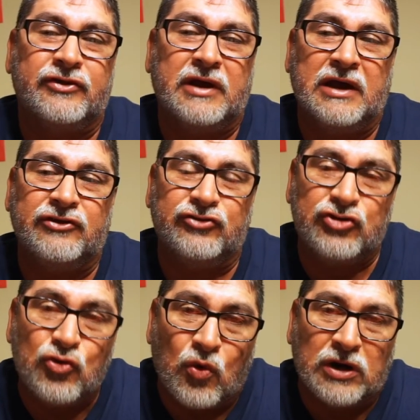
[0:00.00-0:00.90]

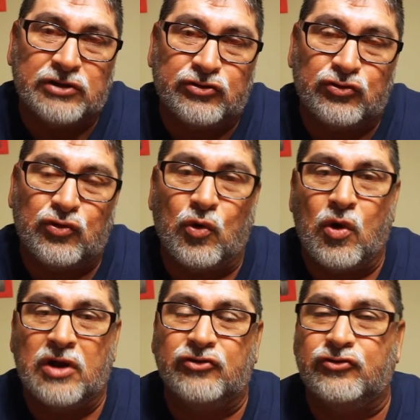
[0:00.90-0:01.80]
you want to,
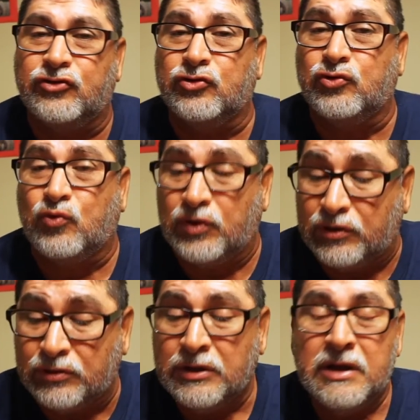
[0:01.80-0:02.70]
or as you
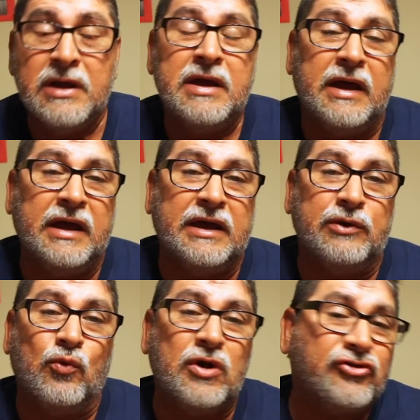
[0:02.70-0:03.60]
will.
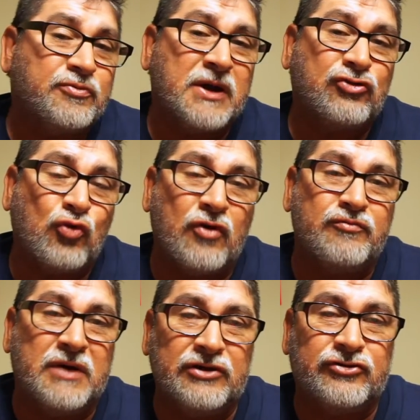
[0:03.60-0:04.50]
And once my 12
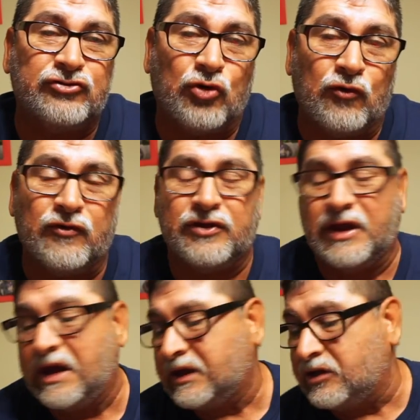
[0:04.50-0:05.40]
months is over,
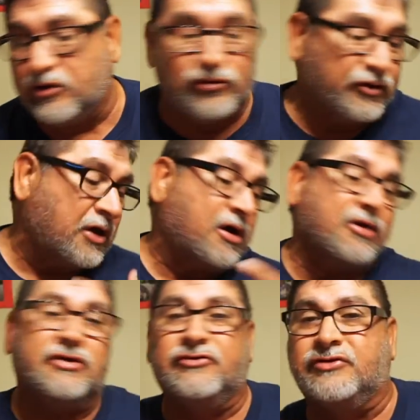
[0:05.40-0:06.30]
then I can use all
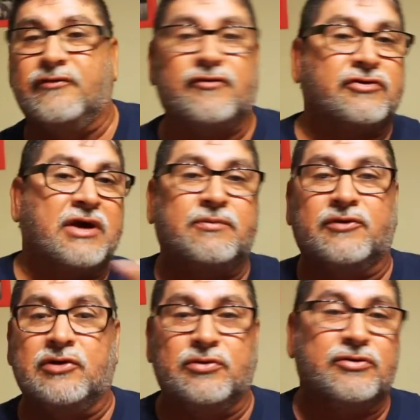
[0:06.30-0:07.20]
these different types
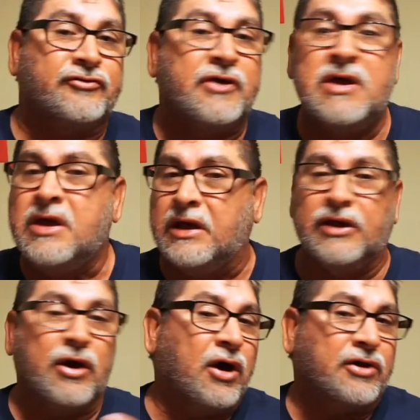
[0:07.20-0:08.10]
of lures
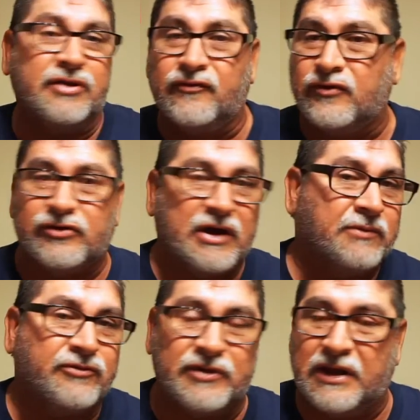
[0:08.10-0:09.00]
in all different
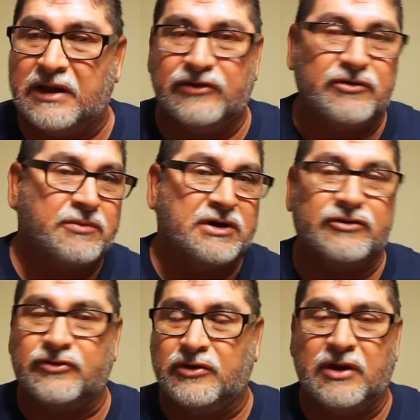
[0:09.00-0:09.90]
types of days and
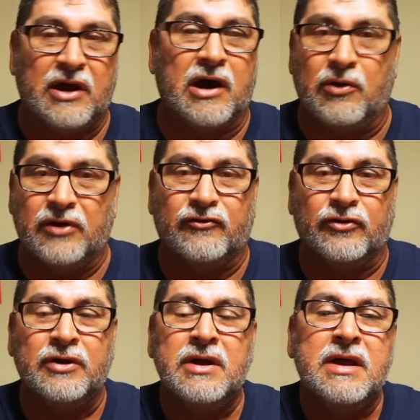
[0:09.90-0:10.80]
months and
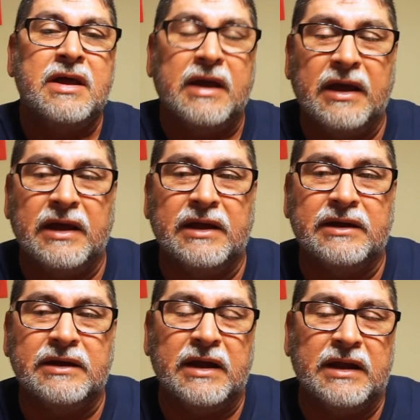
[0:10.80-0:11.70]
however.
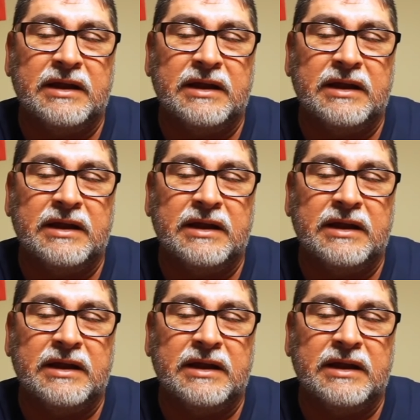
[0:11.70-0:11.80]
And